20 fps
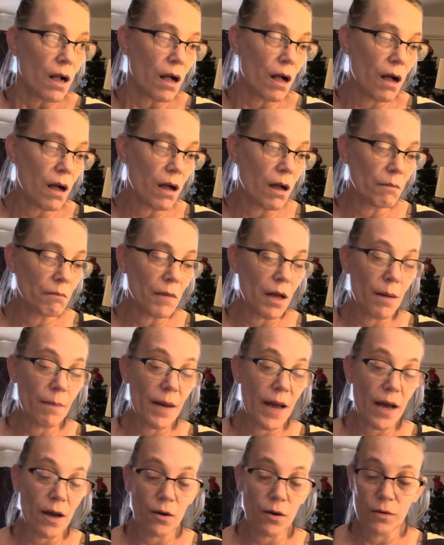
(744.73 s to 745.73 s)
um,
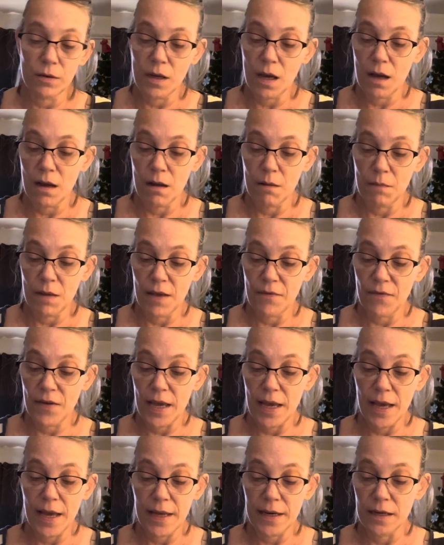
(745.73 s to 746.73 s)
about um, if I
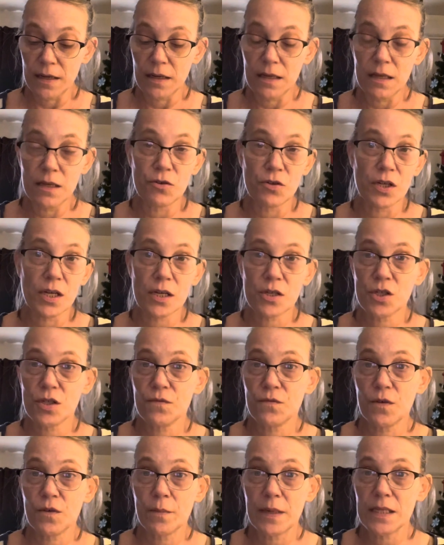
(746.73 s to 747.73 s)
had an introduction
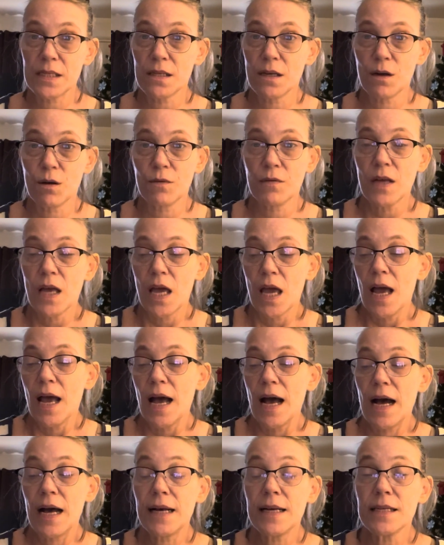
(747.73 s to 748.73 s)
for myself
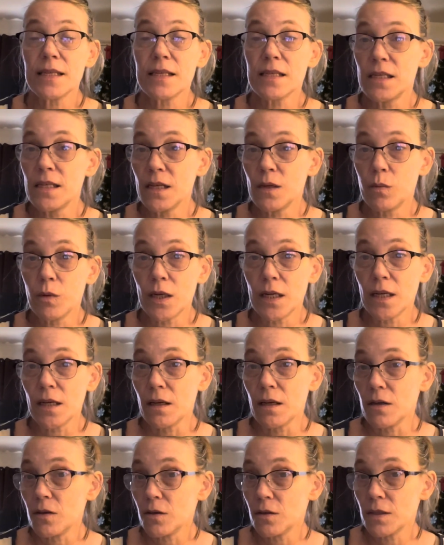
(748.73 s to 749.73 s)
I did one a
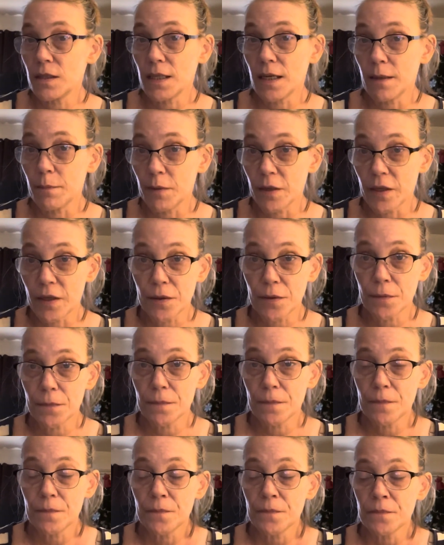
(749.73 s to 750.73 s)
long time ago
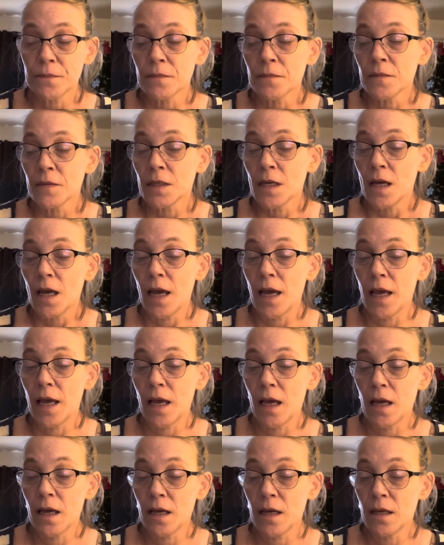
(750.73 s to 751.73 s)

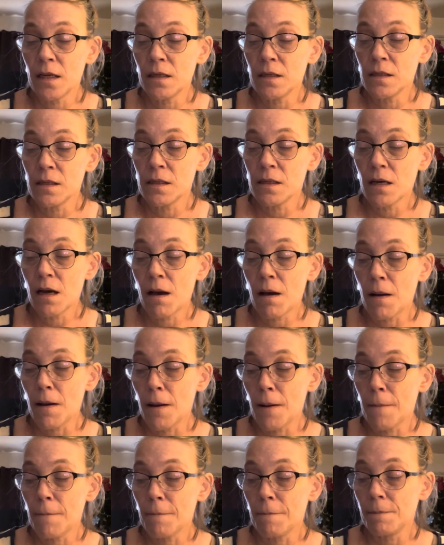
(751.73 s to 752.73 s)
and
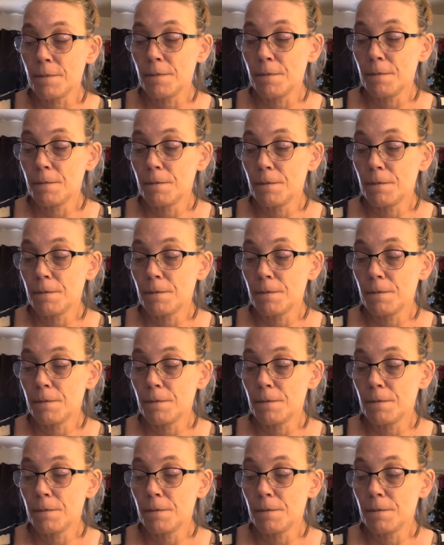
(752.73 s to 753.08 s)
um,